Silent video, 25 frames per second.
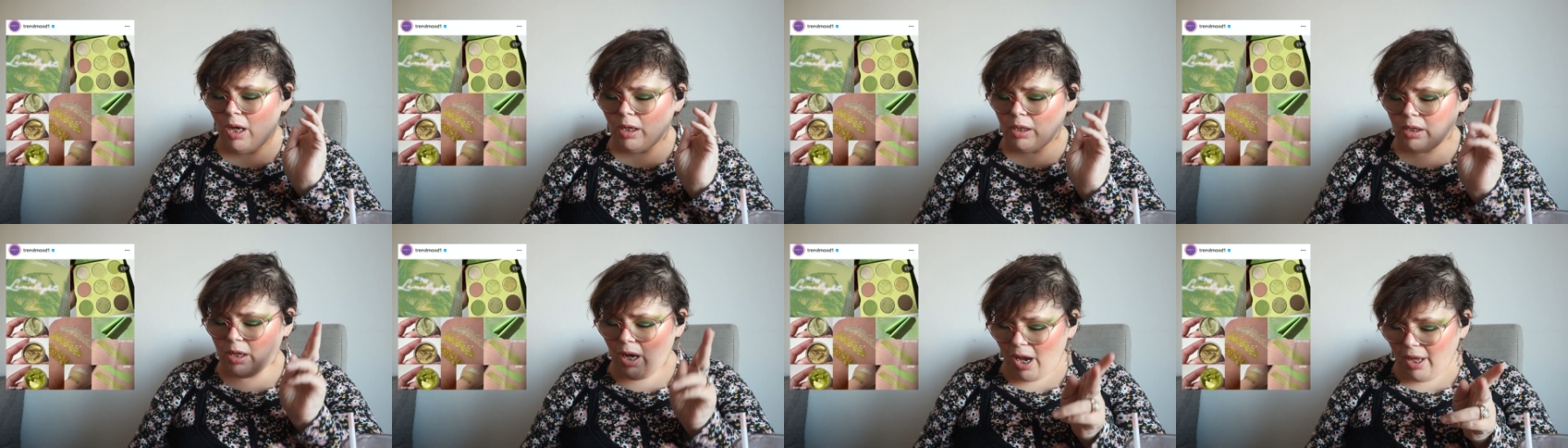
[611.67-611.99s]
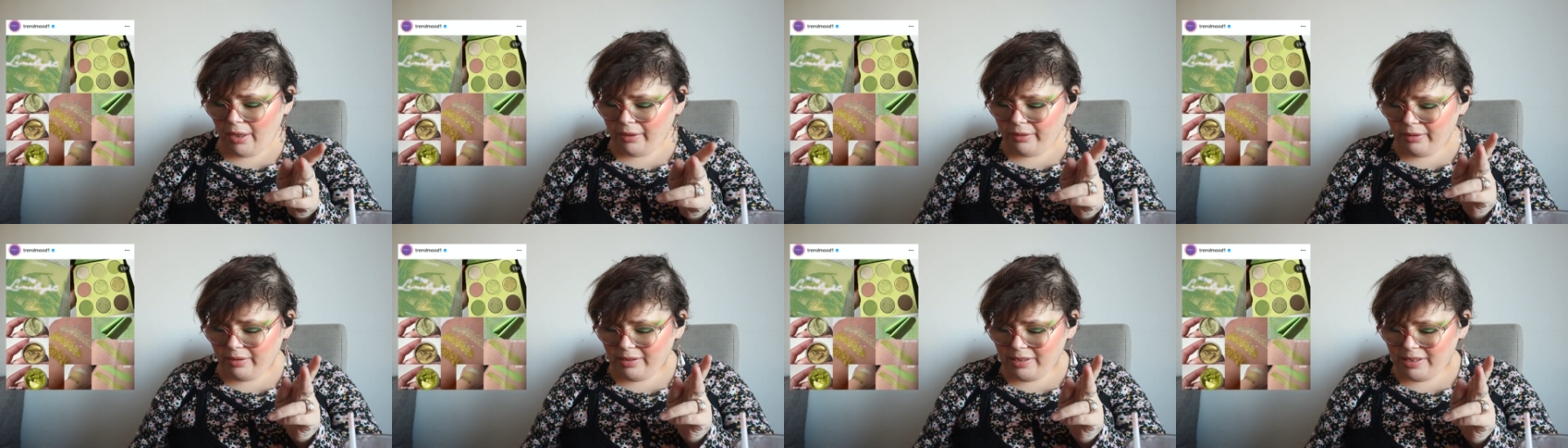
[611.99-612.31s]

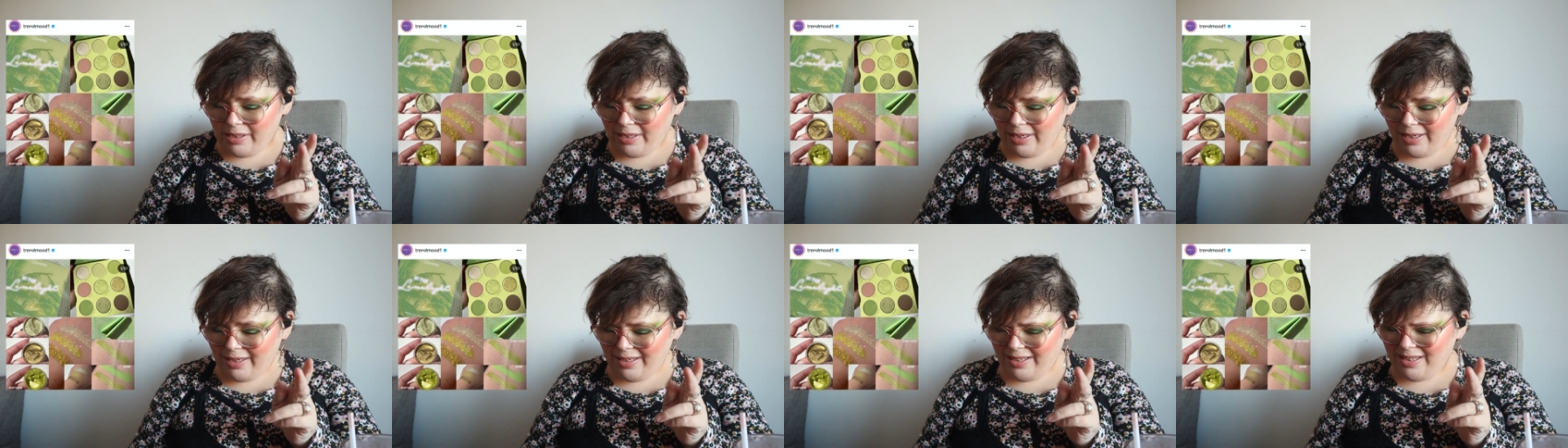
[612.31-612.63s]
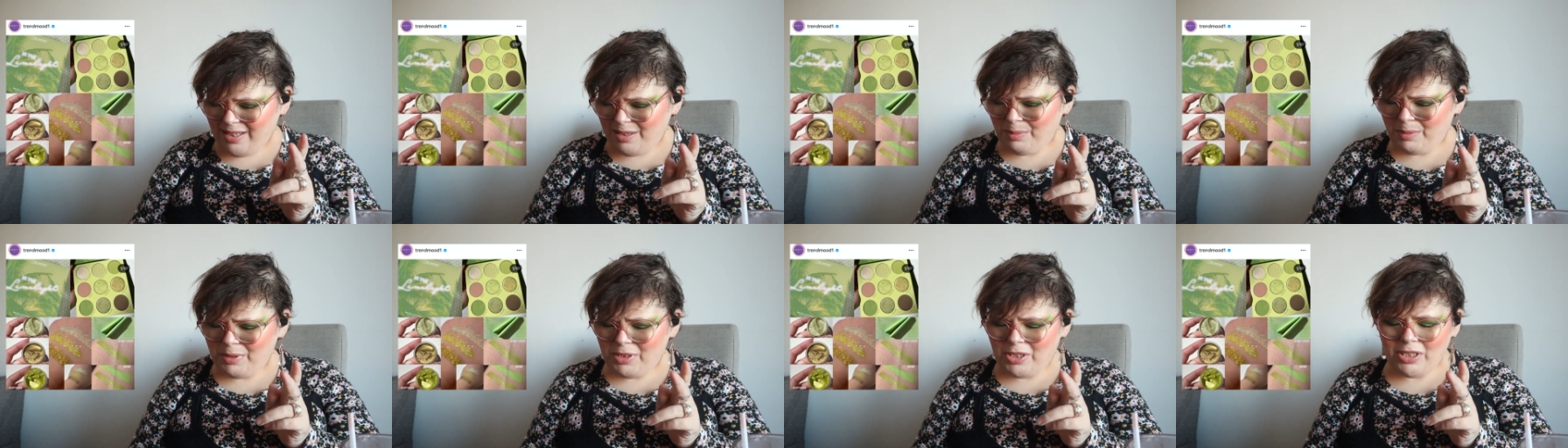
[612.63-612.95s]
color
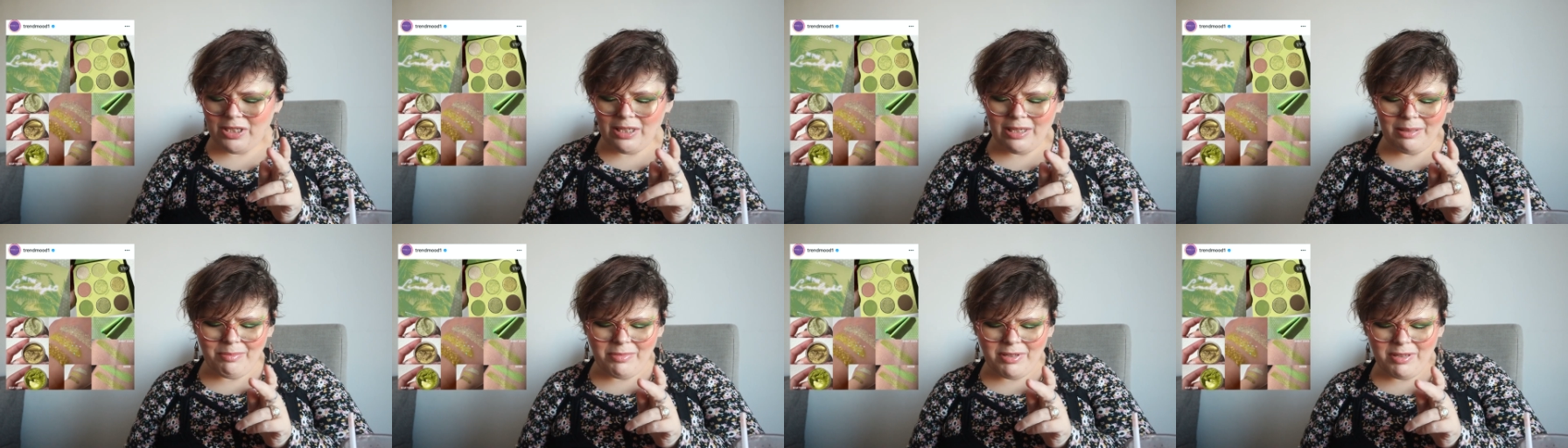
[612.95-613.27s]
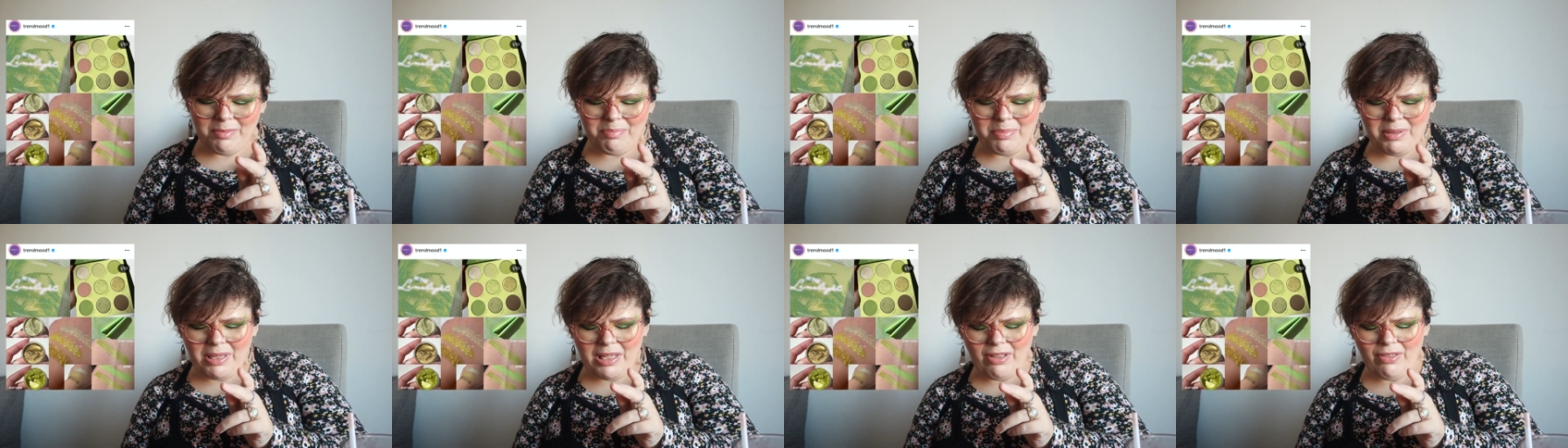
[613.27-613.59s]
sticks, which seem to
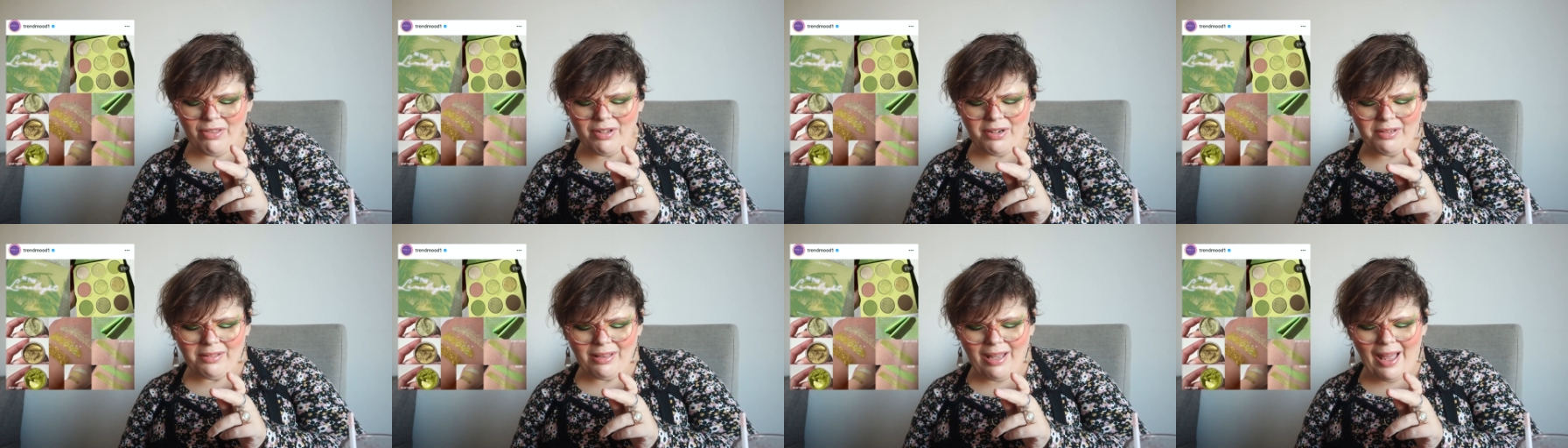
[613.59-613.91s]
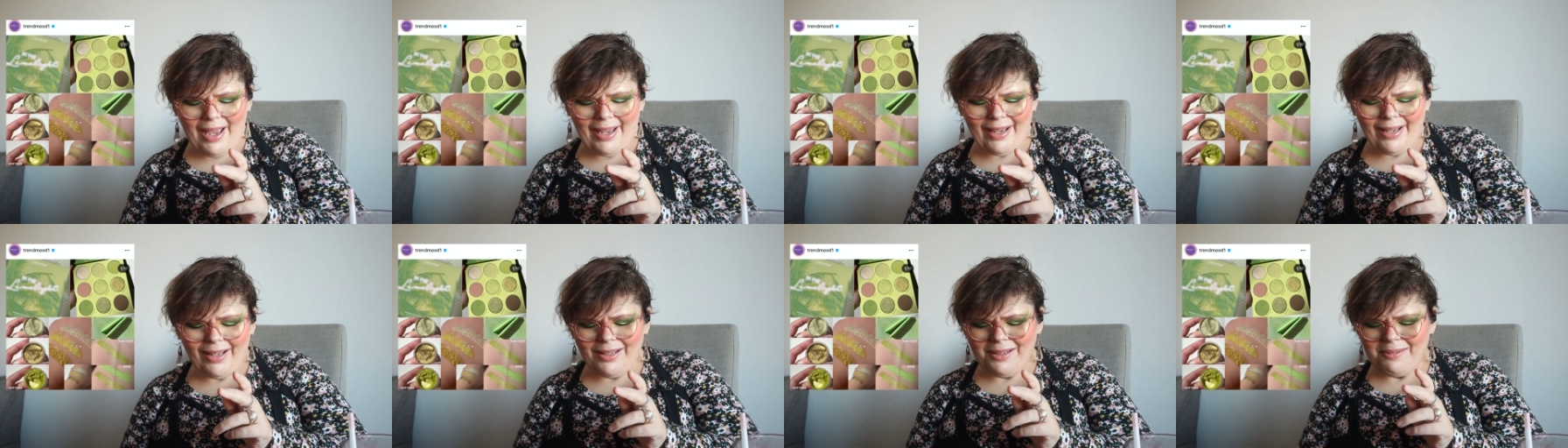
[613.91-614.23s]
be their
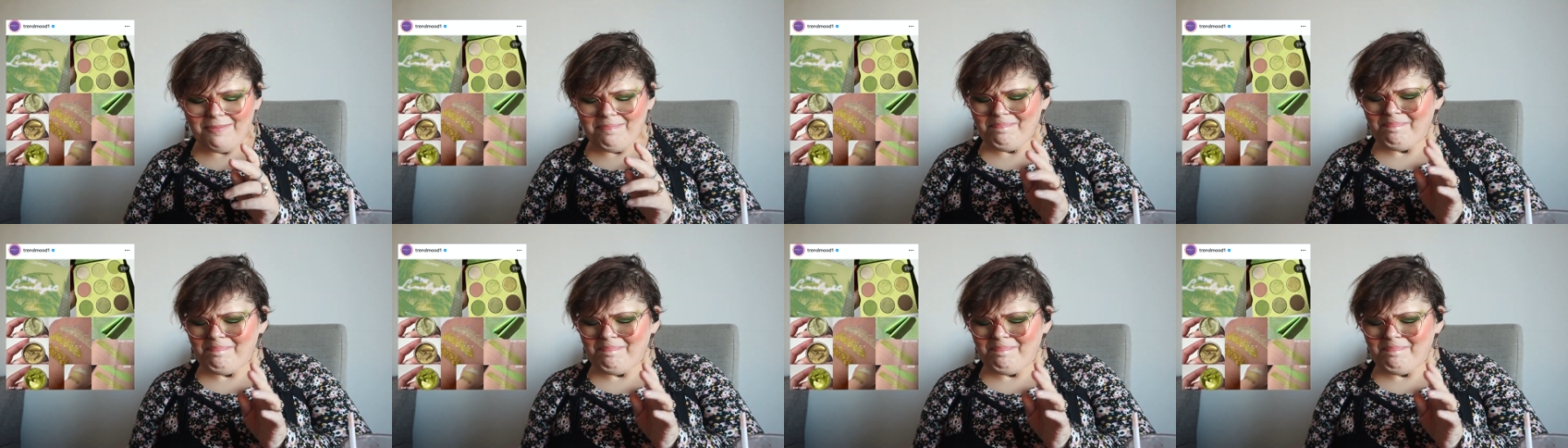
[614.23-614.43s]
like